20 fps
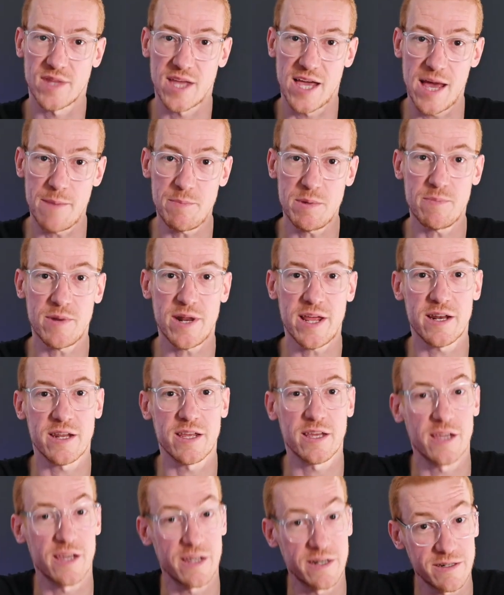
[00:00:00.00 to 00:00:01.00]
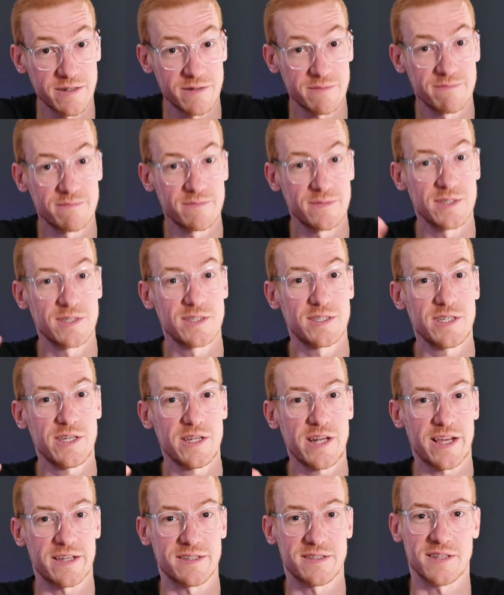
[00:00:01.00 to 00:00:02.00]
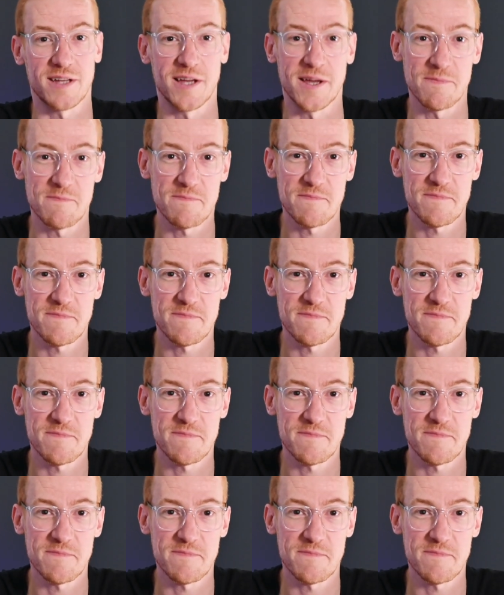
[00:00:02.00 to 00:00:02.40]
Happy planning and see you next time.